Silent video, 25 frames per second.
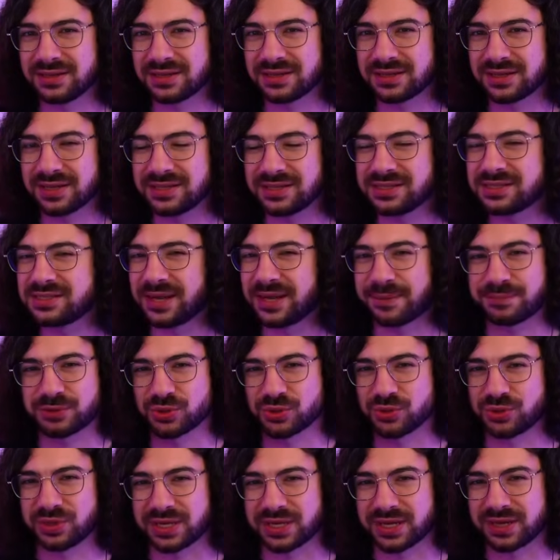
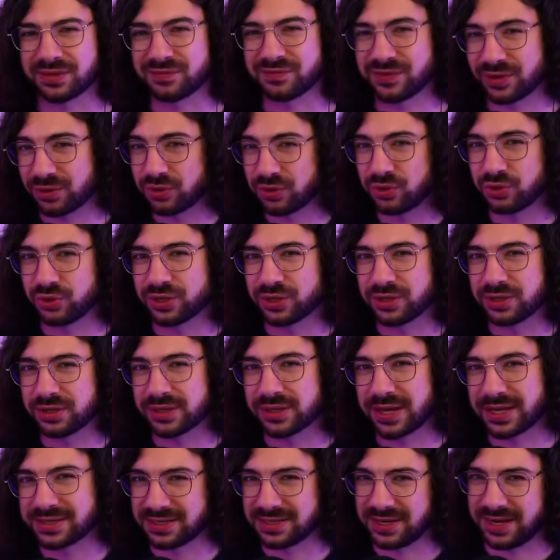conceptually. It felt good
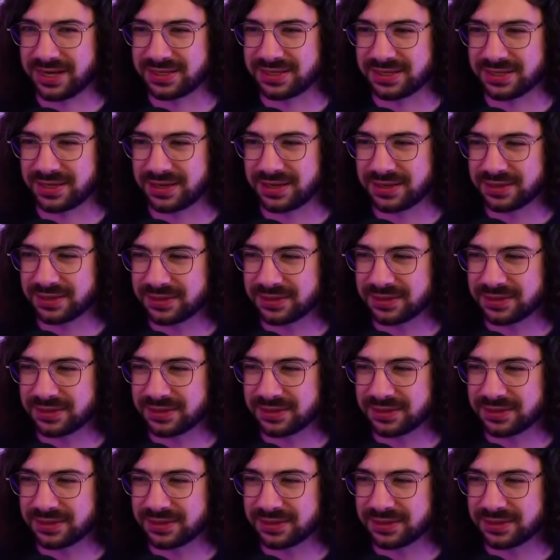as an idea.